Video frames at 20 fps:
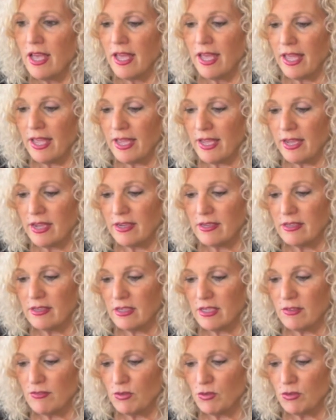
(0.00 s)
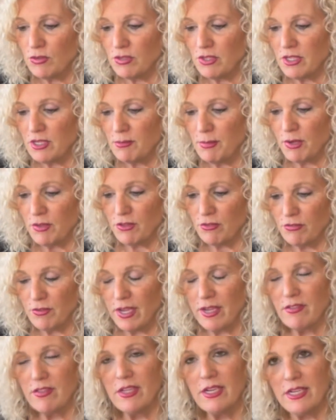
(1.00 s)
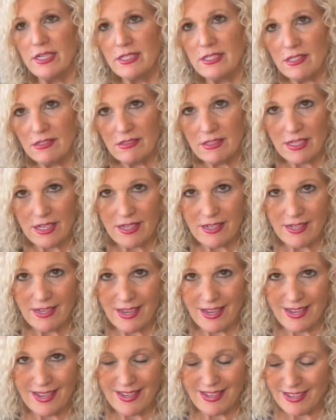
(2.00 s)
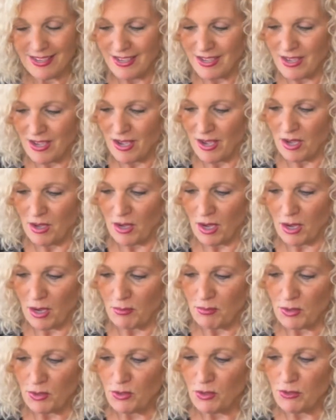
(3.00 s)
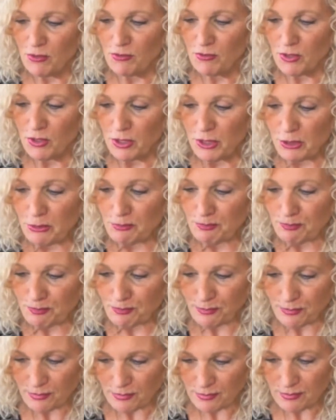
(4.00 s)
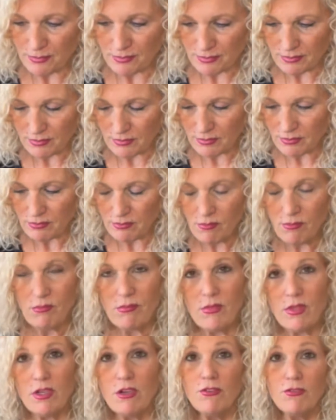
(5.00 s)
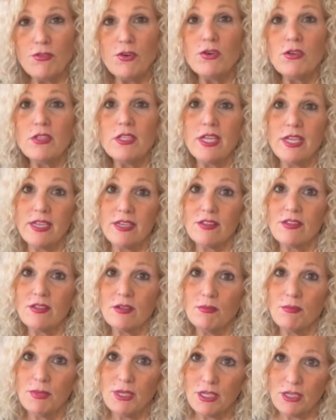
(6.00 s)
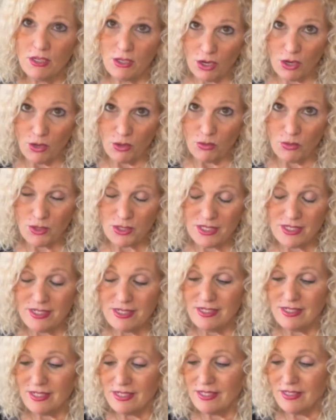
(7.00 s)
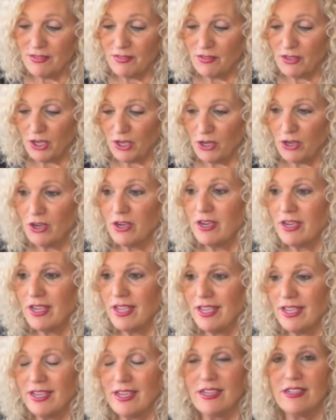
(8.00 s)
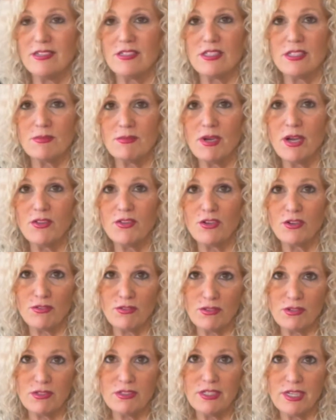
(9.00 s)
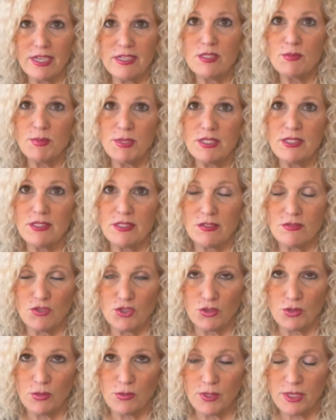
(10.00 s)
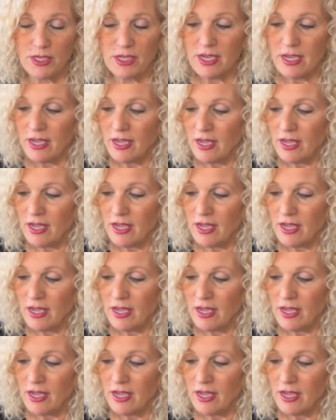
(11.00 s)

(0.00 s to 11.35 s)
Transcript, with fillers: And if you think about the fact that I did get a, a beautiful full length mink coat in there and some other nice pieces of jewelry,